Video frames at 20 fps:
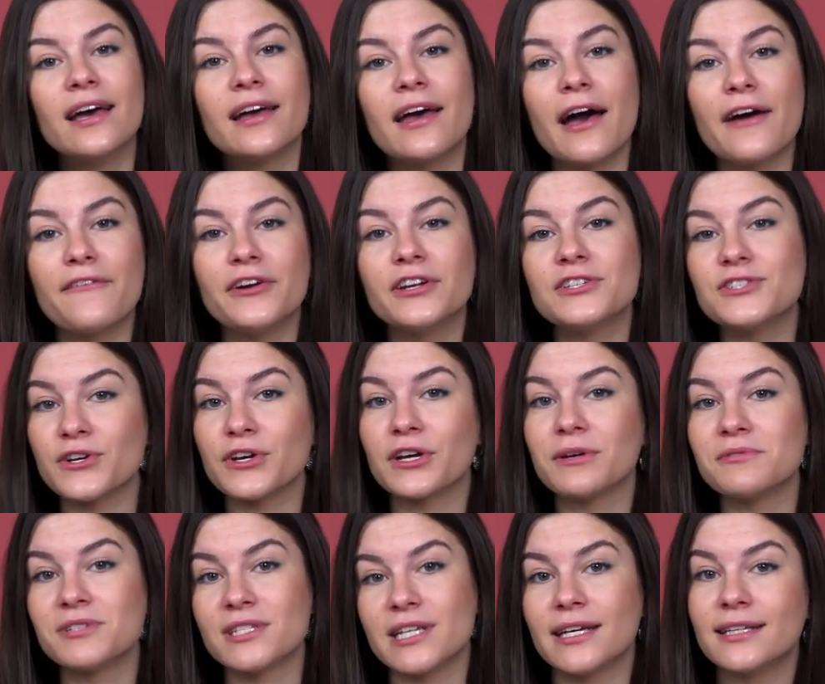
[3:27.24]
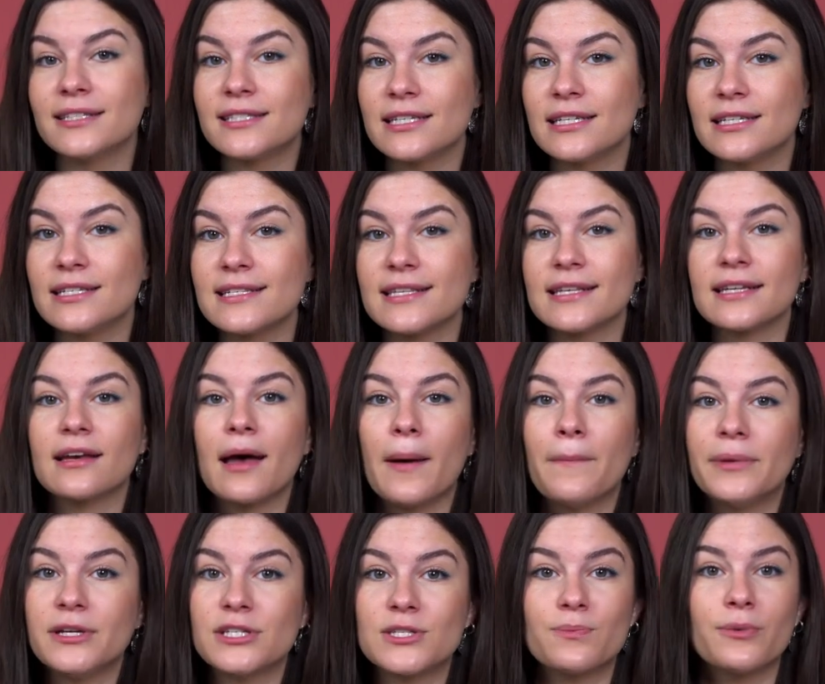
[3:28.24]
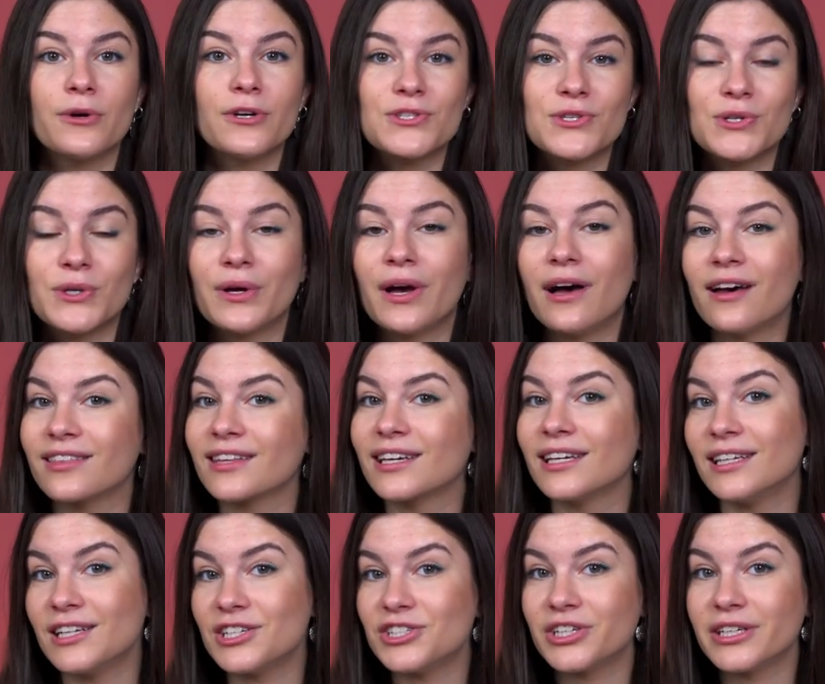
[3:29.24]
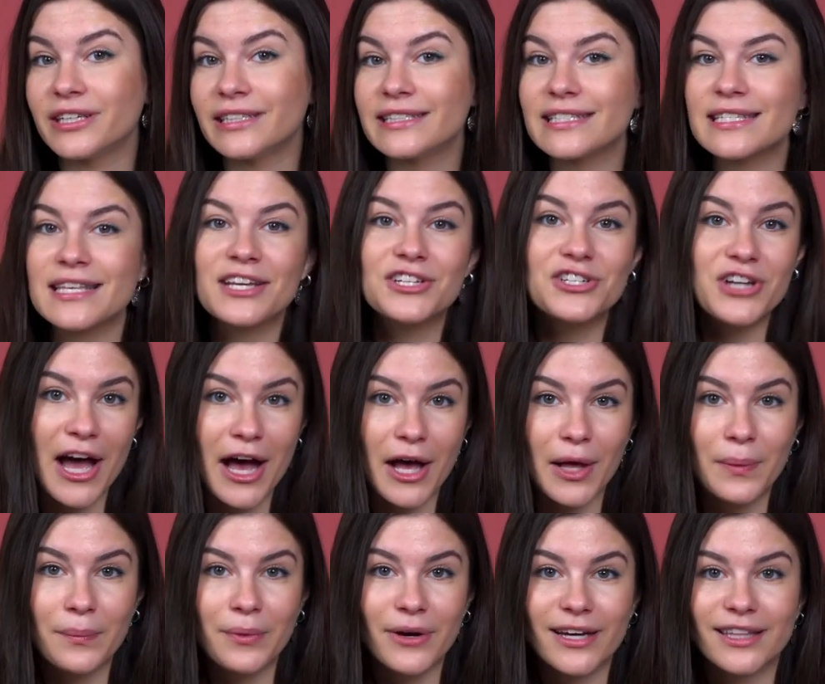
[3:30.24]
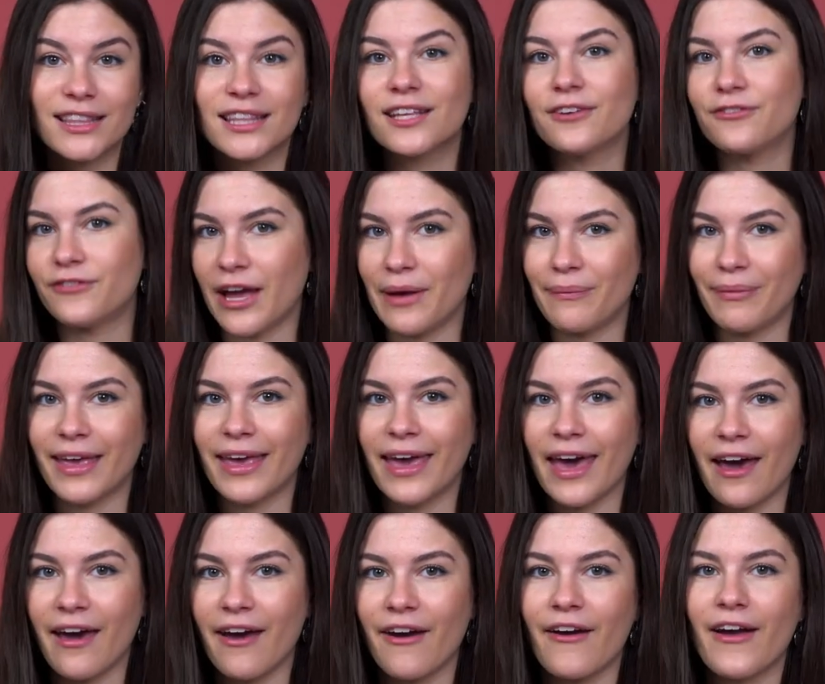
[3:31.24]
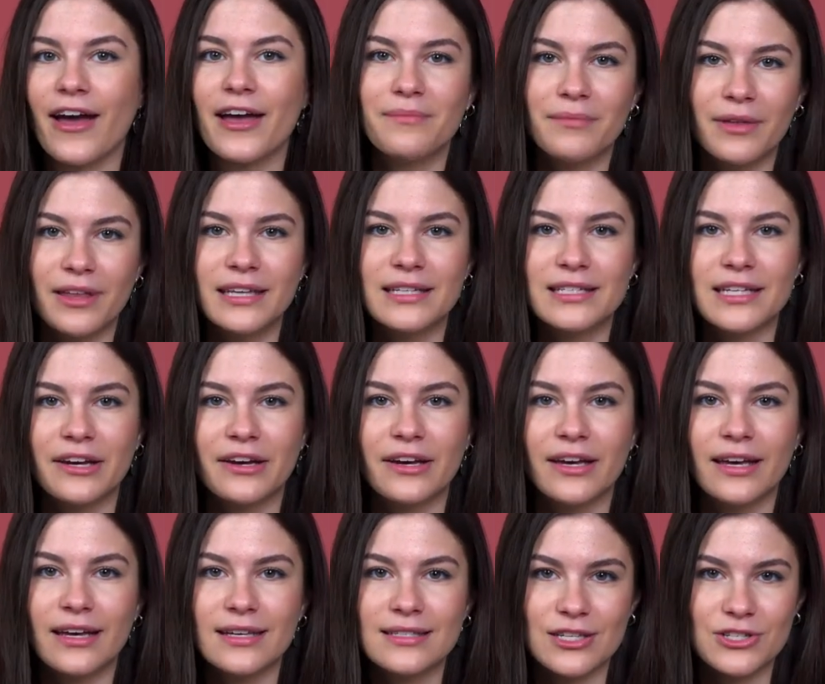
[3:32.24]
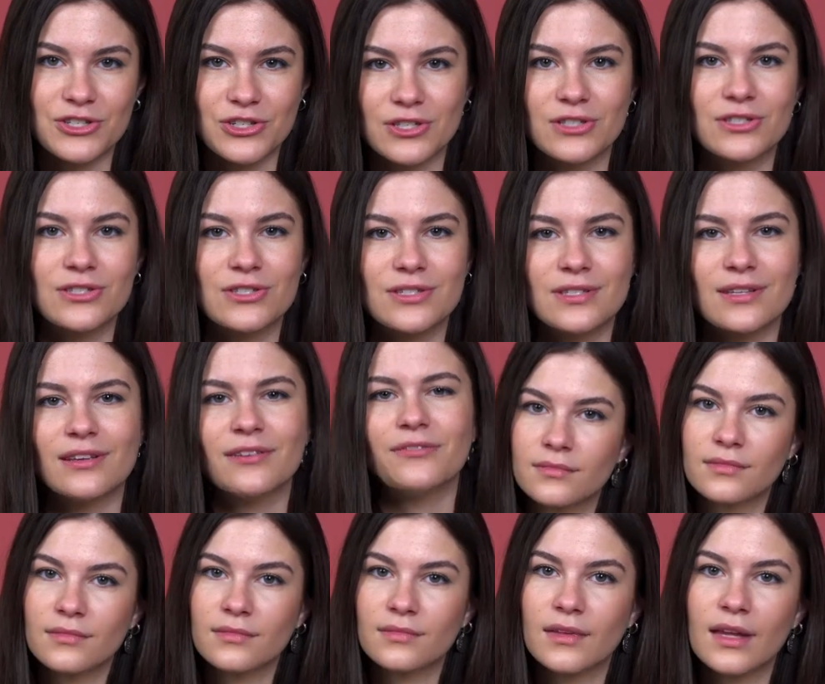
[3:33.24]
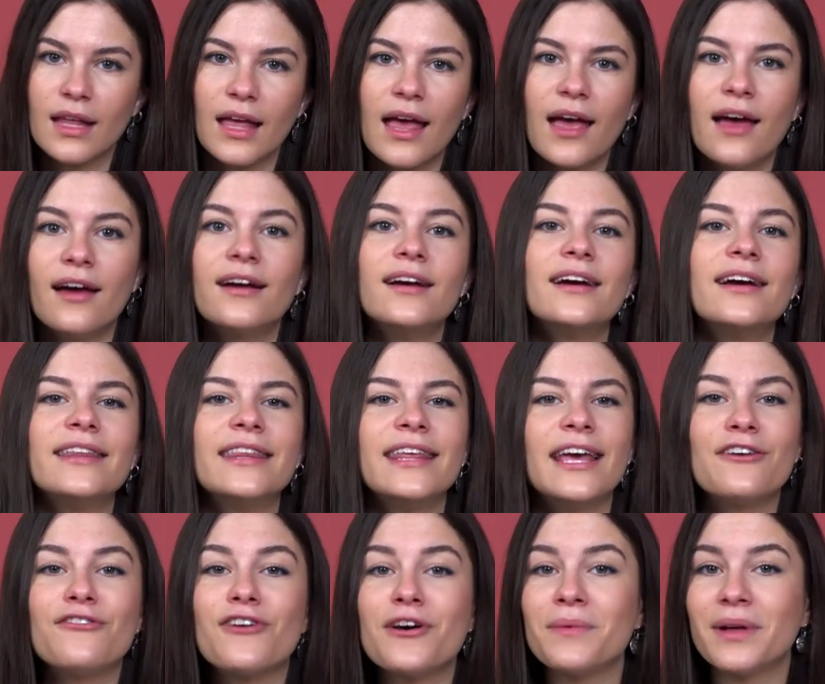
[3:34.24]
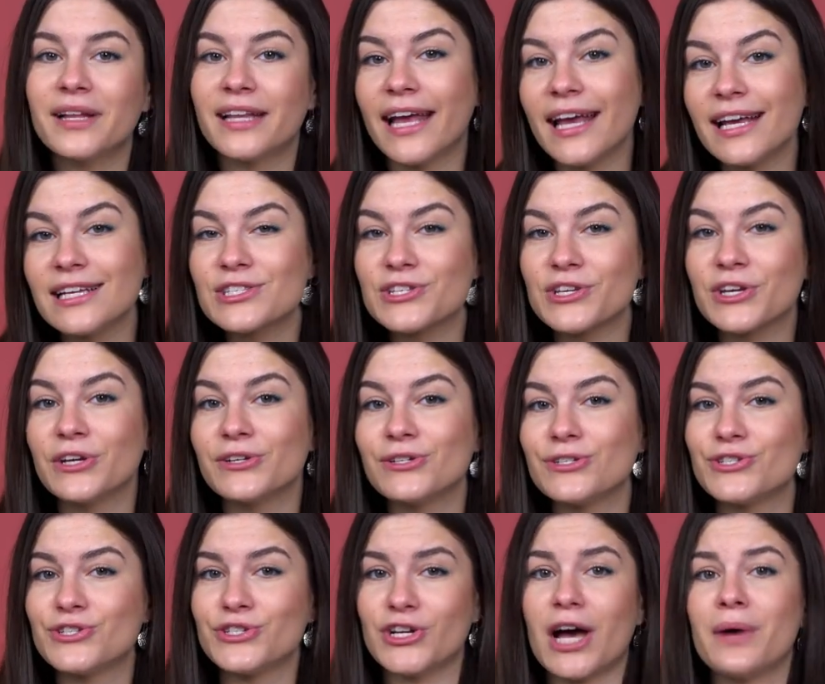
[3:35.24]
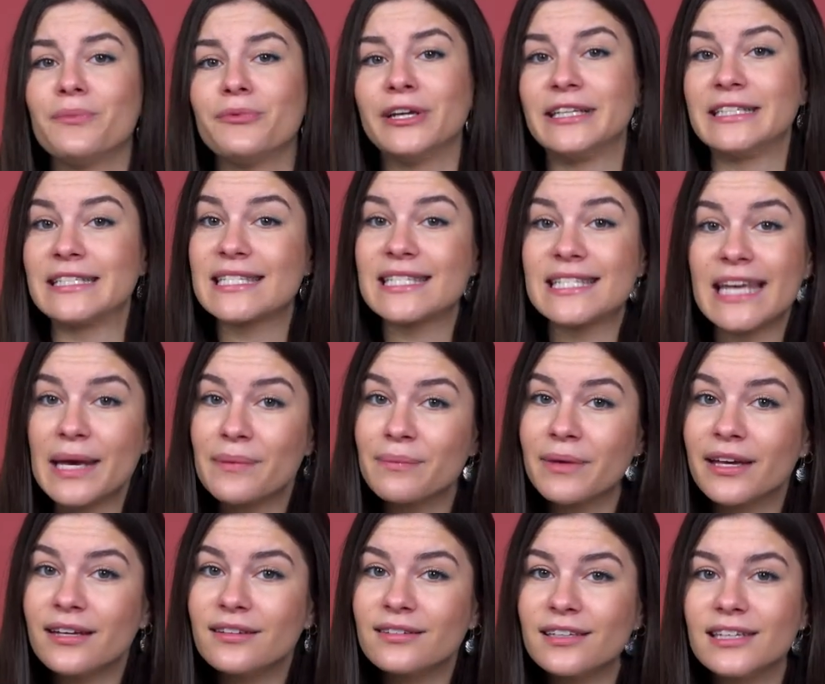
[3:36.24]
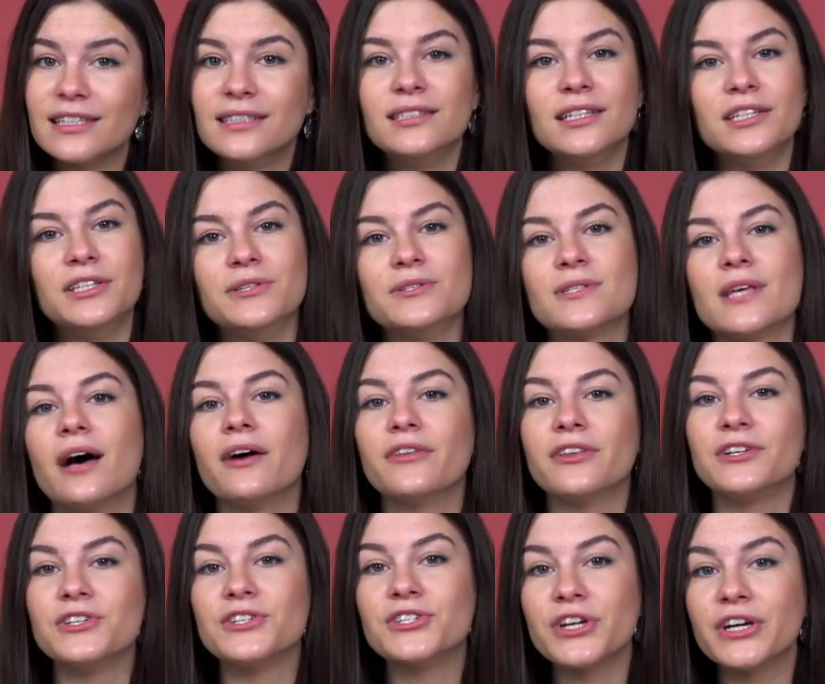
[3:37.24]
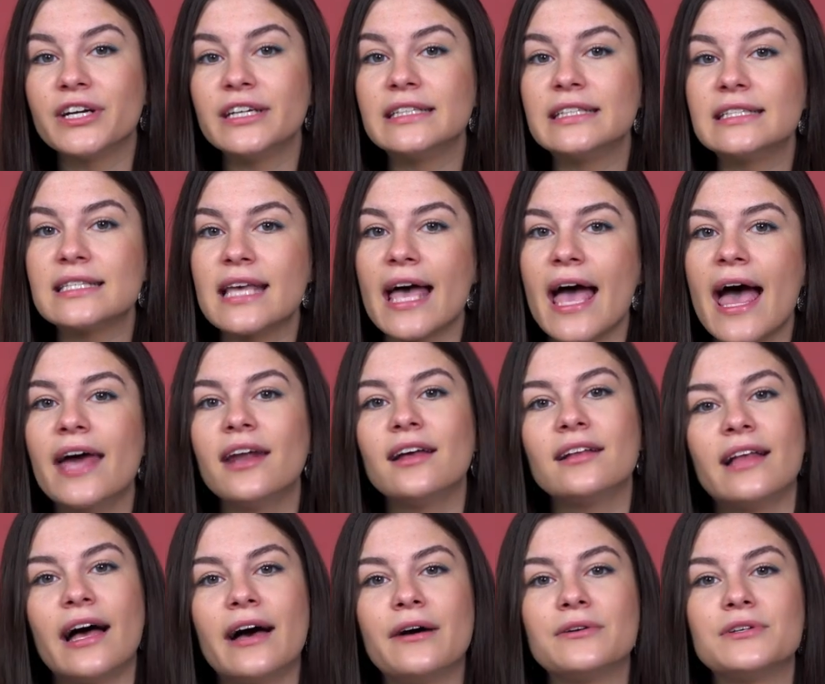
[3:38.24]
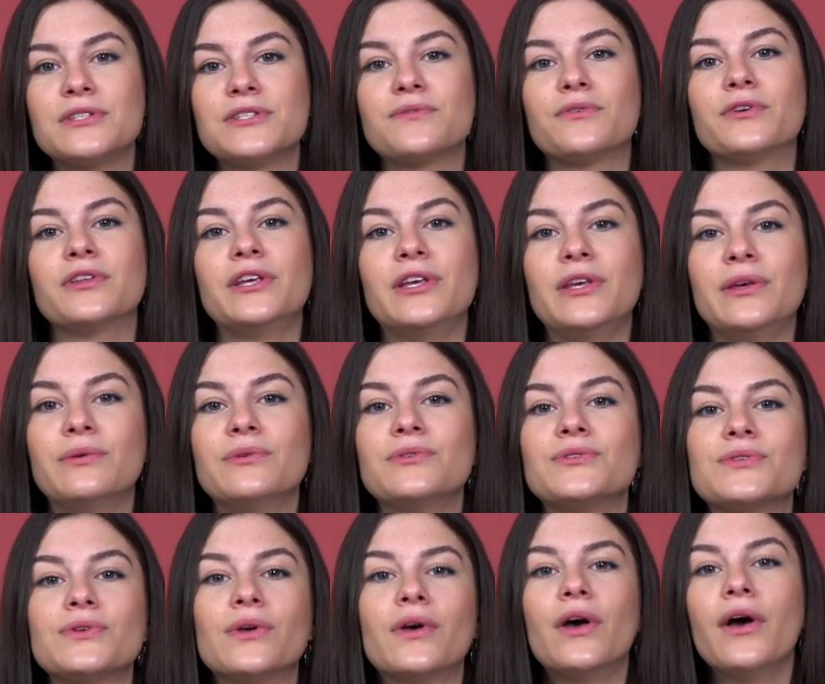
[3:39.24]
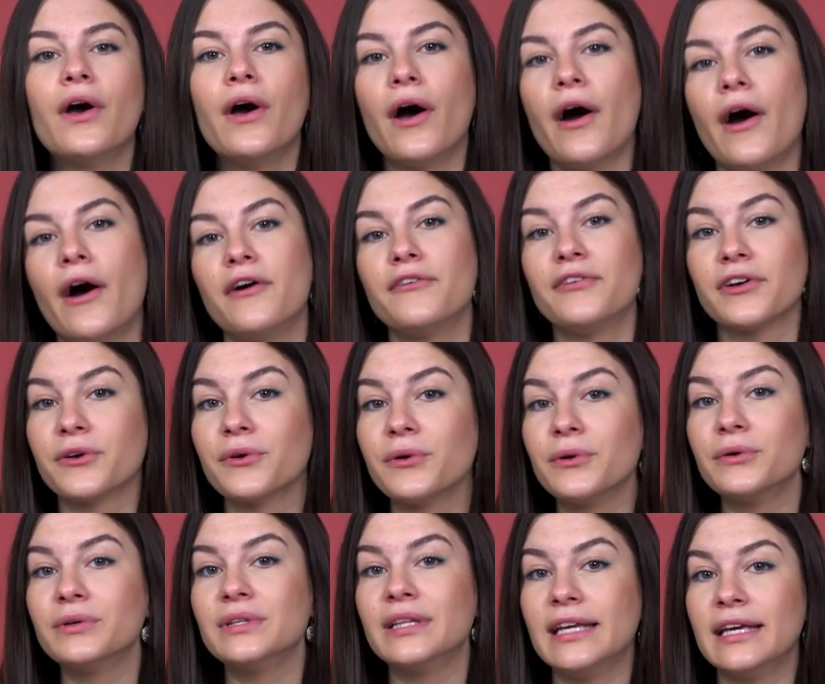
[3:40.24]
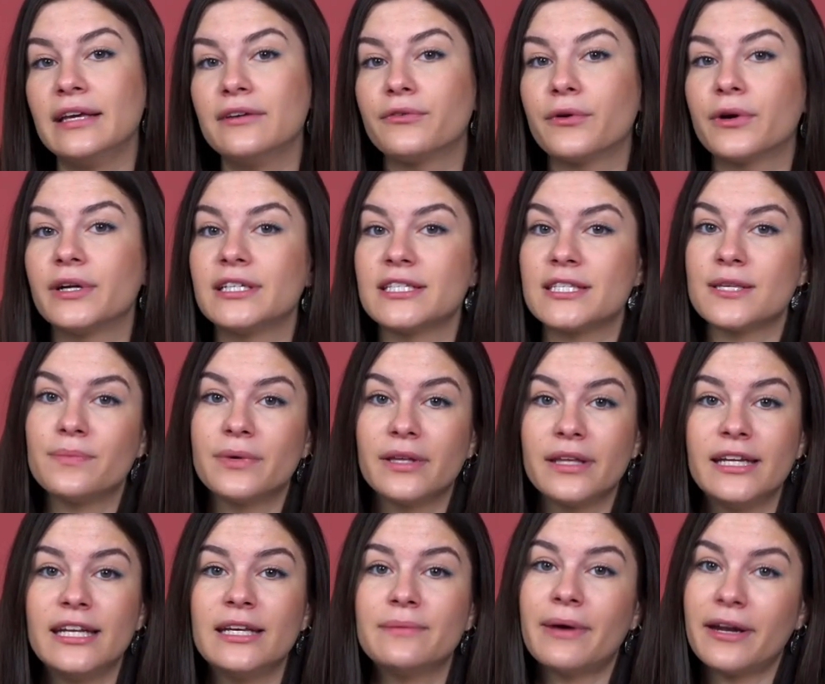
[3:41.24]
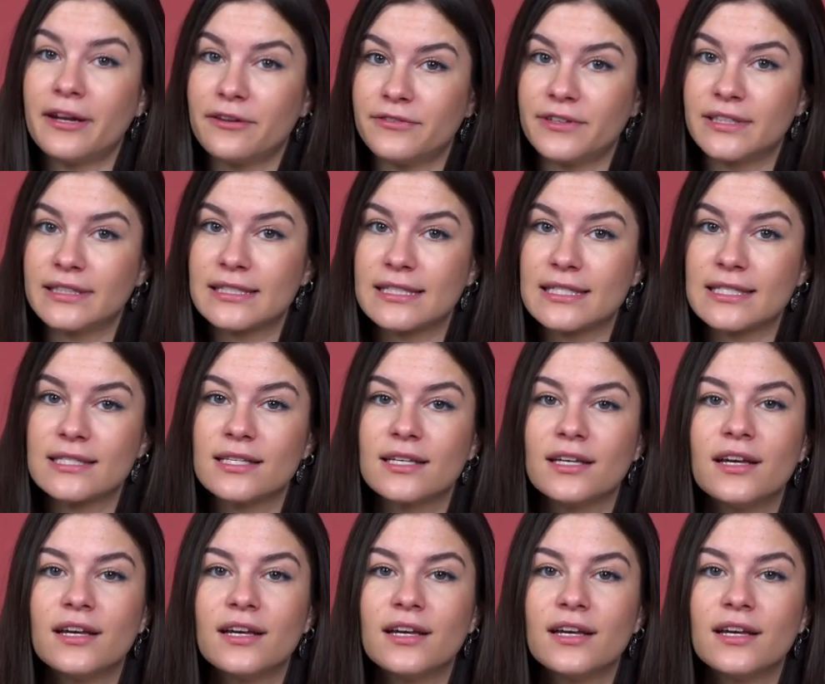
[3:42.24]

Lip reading: Covered circumstances encompass personal health conditions, childbirth, family care, and military excision. The FMLA secures job reinstatement, continues health insurance, and allows for the use of accrued leave or disability benefits.